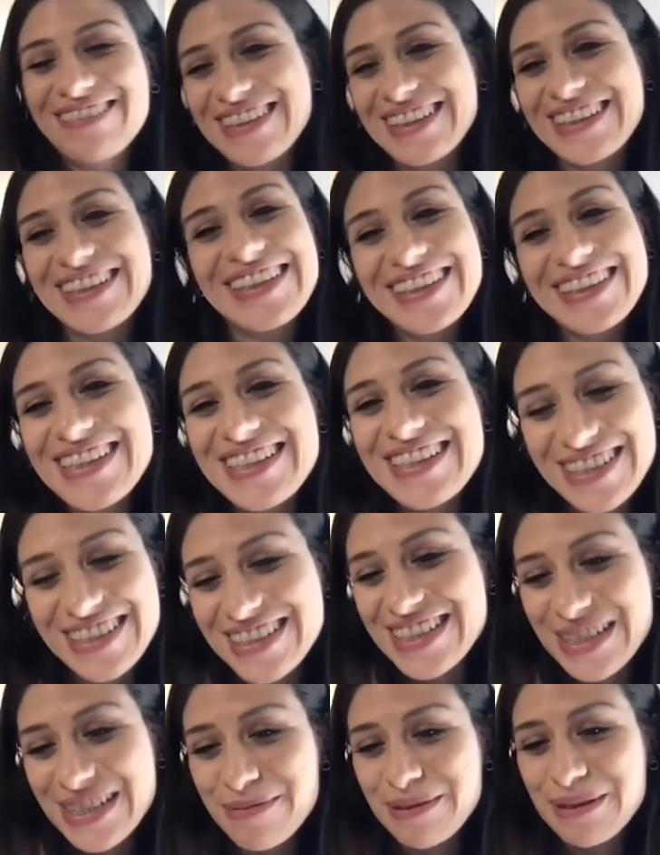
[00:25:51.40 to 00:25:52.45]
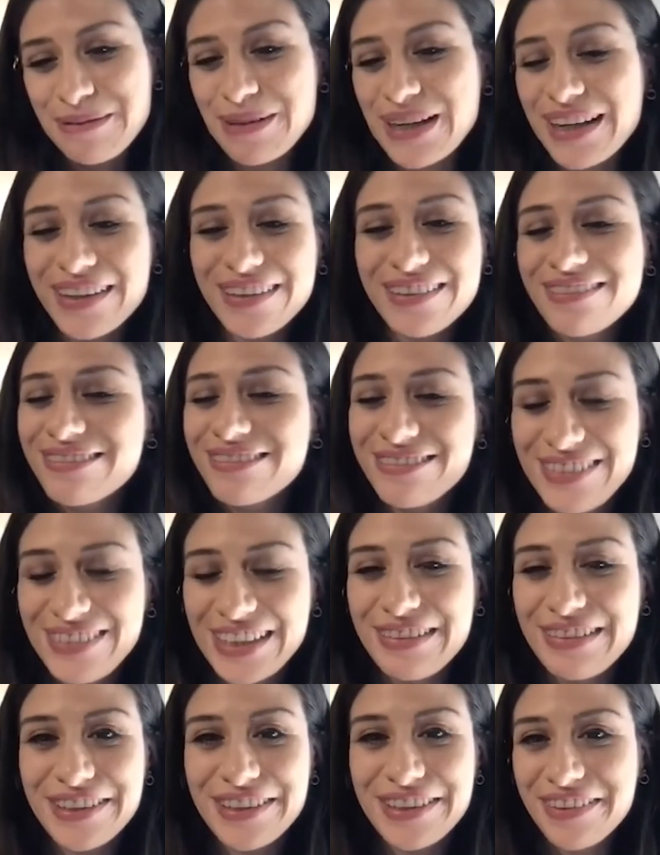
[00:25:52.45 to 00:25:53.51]
really, the history has been a wild,
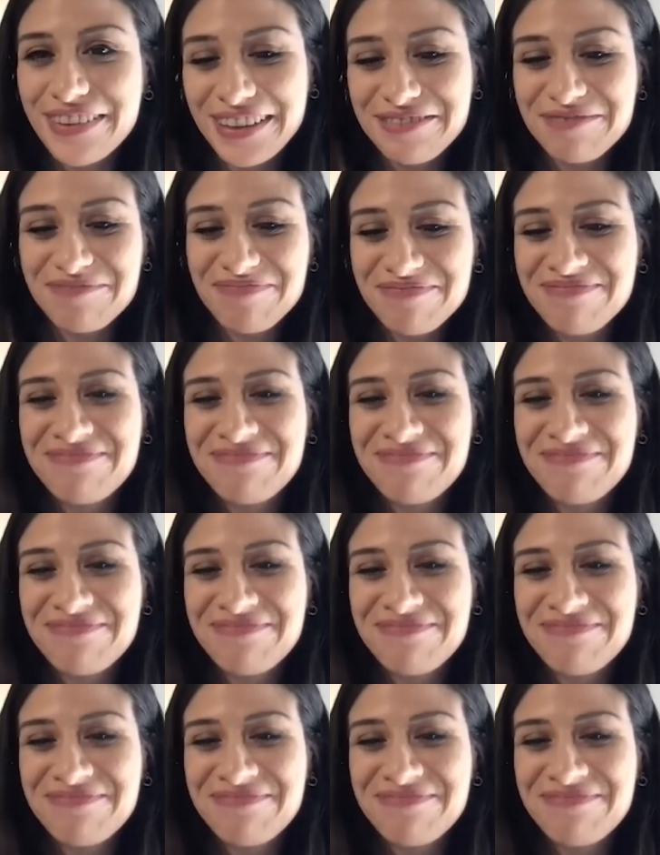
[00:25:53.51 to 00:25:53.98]
very fun run.